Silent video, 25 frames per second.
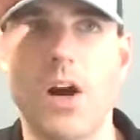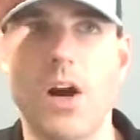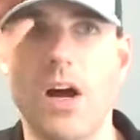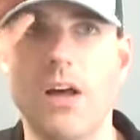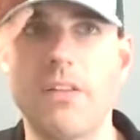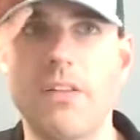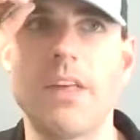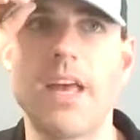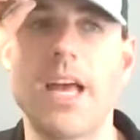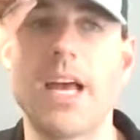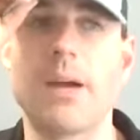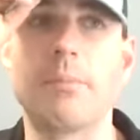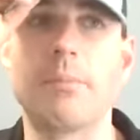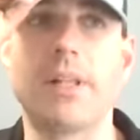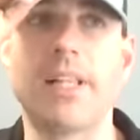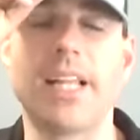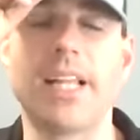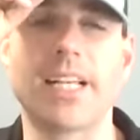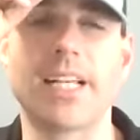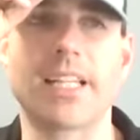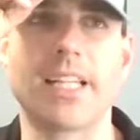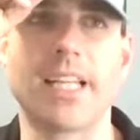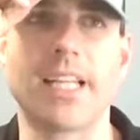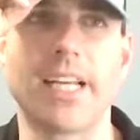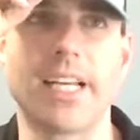on the
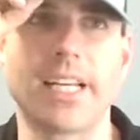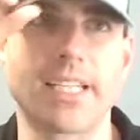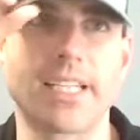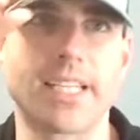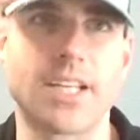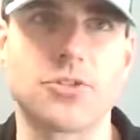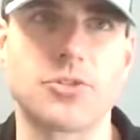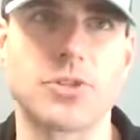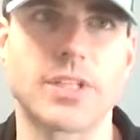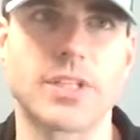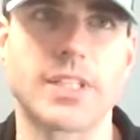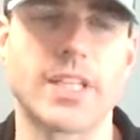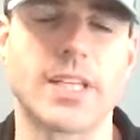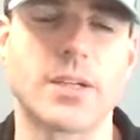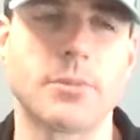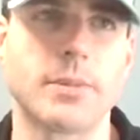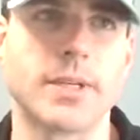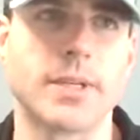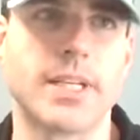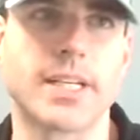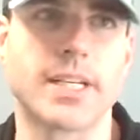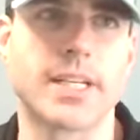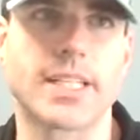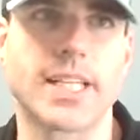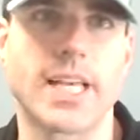MLS thing is interesting
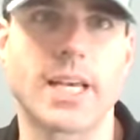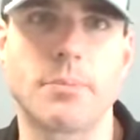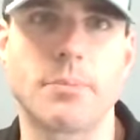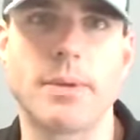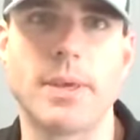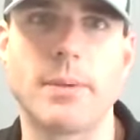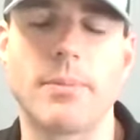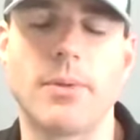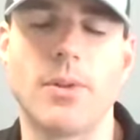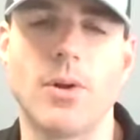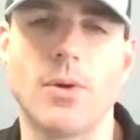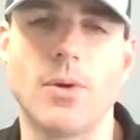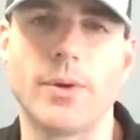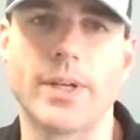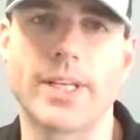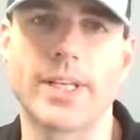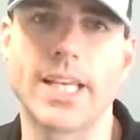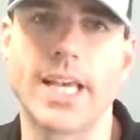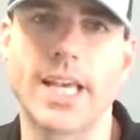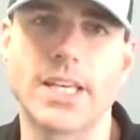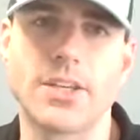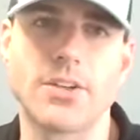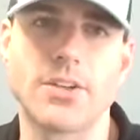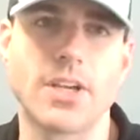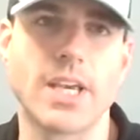because like people always
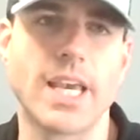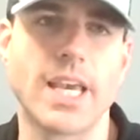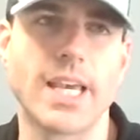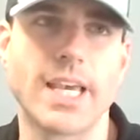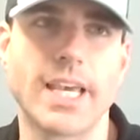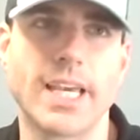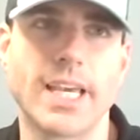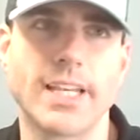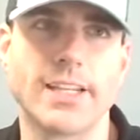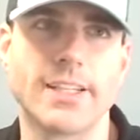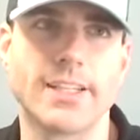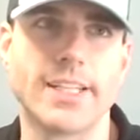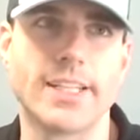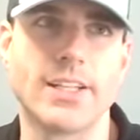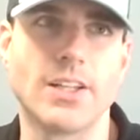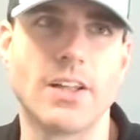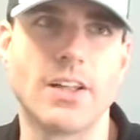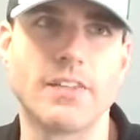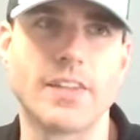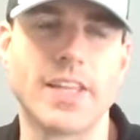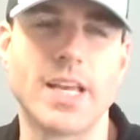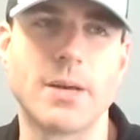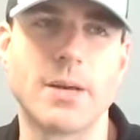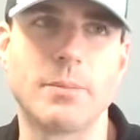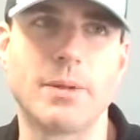say you can't get a deal
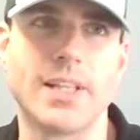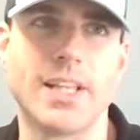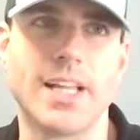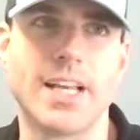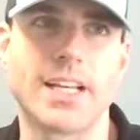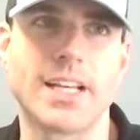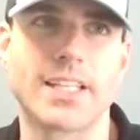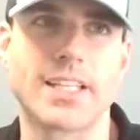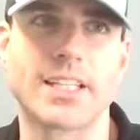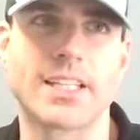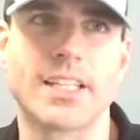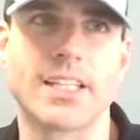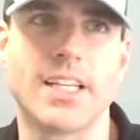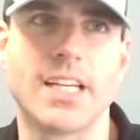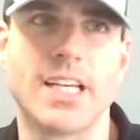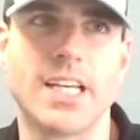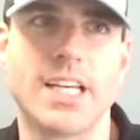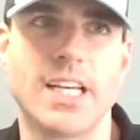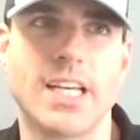on the MLS.